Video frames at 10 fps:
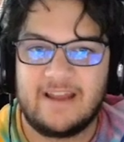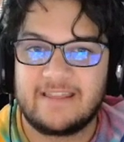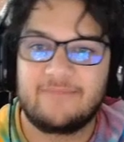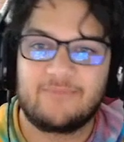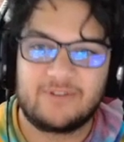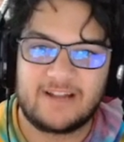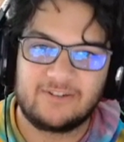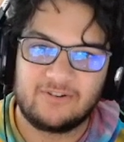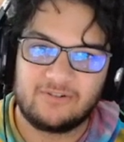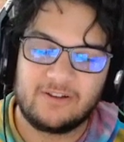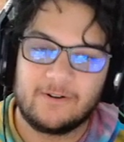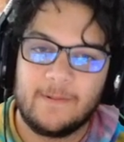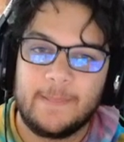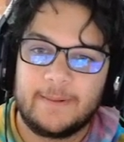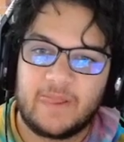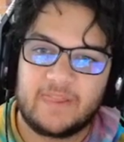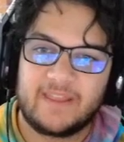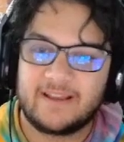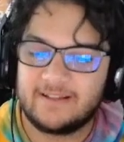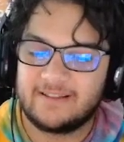Anything protecting your leader,
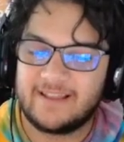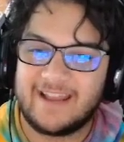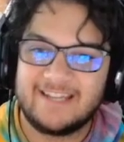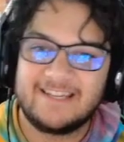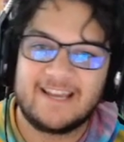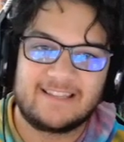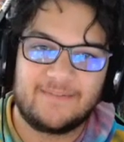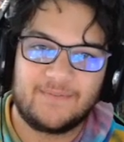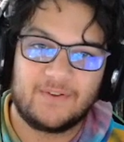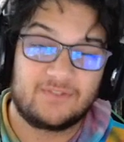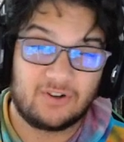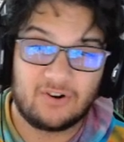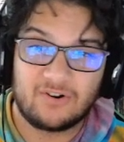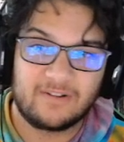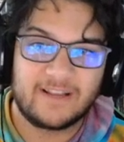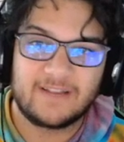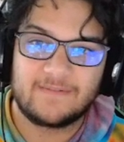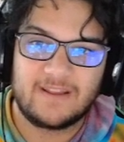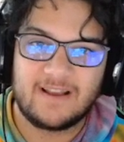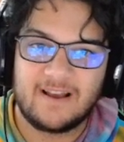like any deck that involves turtling
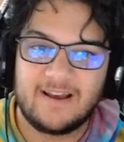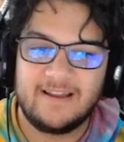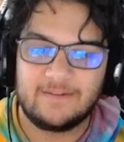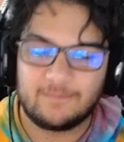of any kind,